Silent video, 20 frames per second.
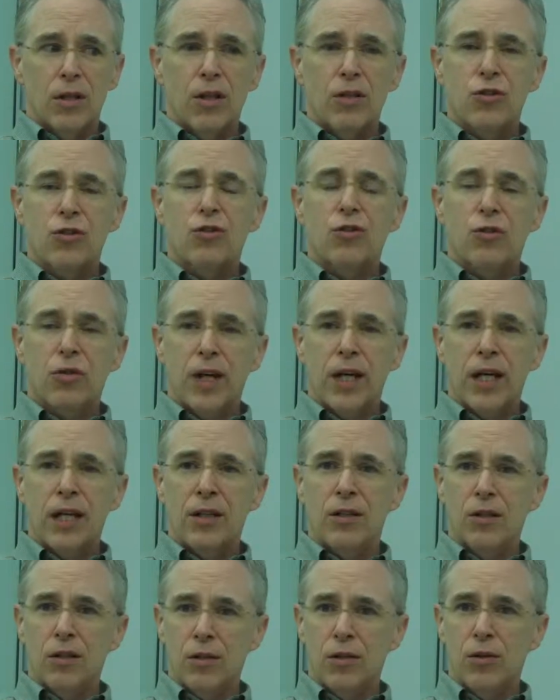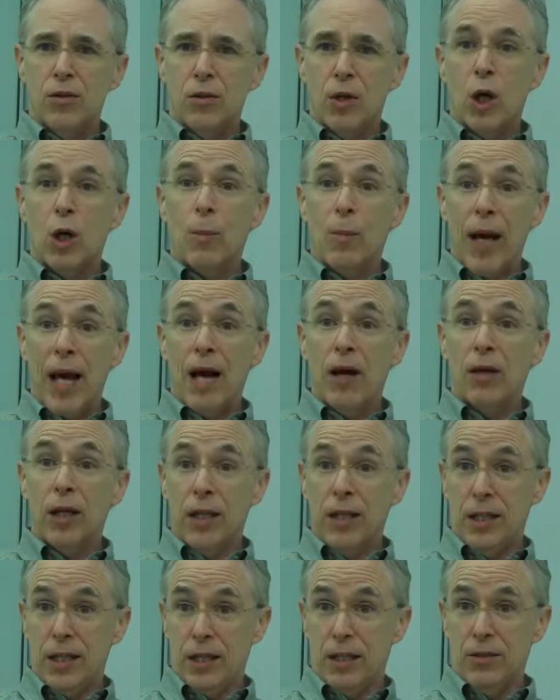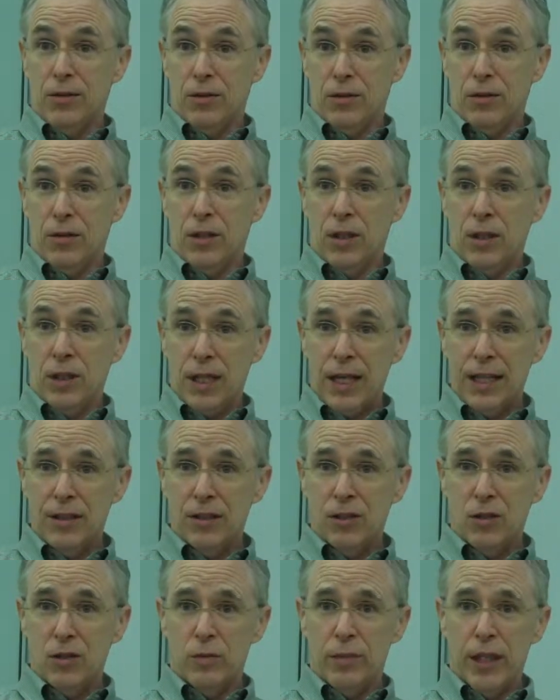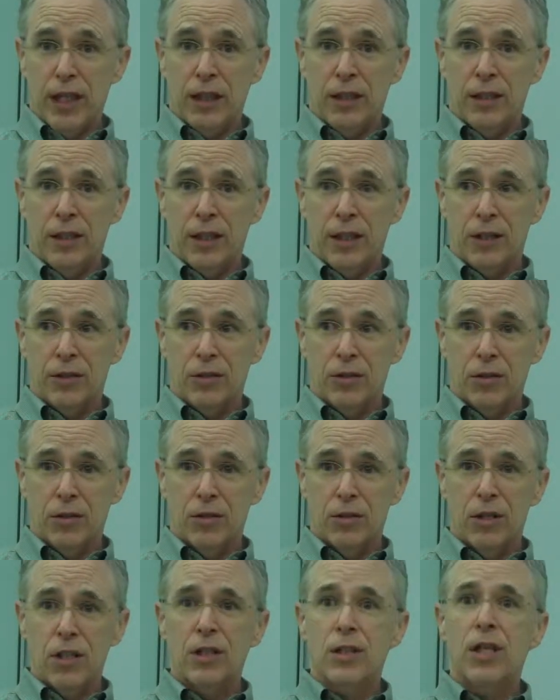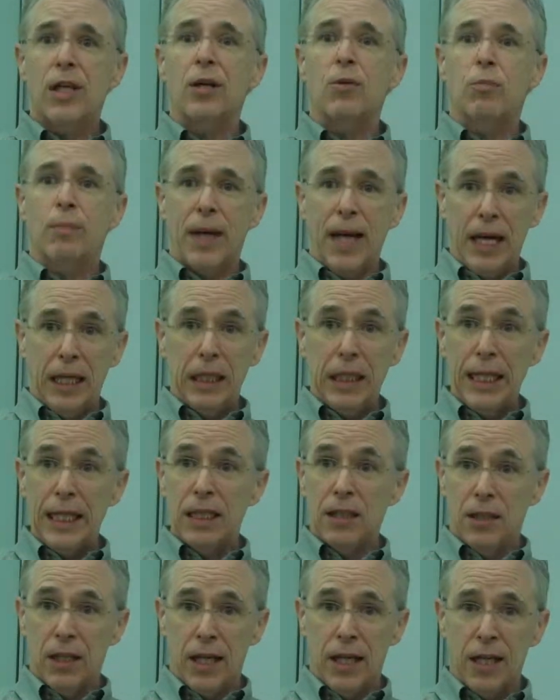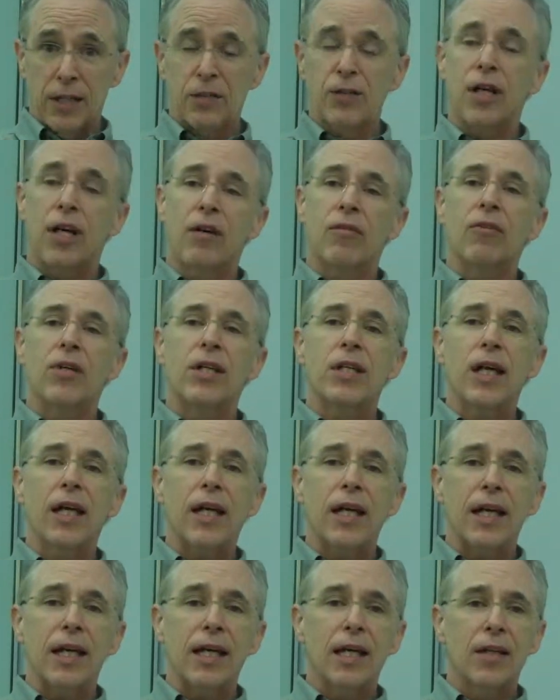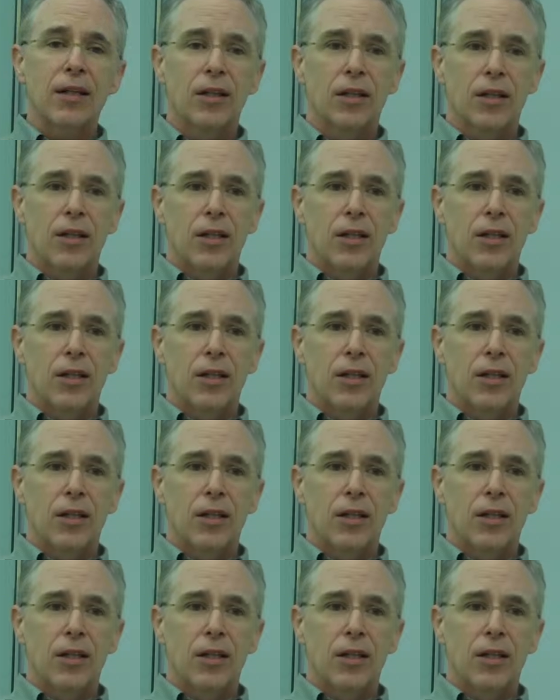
is trained to do, a ballet dancer, a classical ballet dancer. They take ballet class every day